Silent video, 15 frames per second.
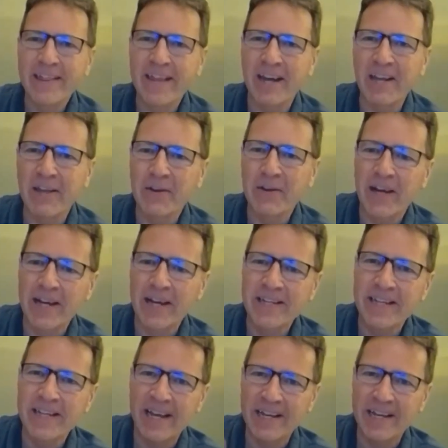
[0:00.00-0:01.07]
Thank you. And
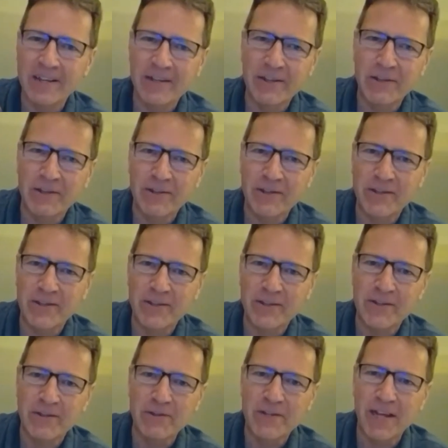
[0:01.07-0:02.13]
yeah, uh, thank you, Gordon.
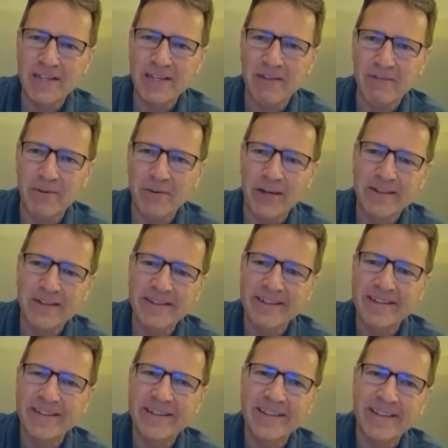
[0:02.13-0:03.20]
Good night Thanks, everyone. Guys.
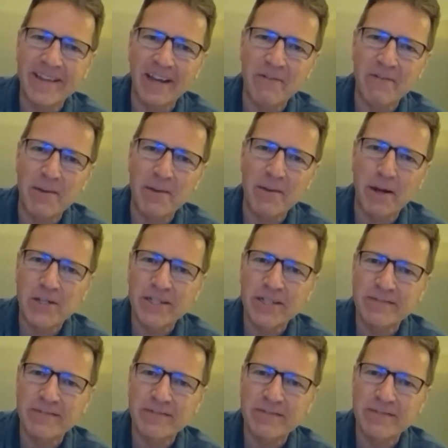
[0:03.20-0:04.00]
Thank you very much.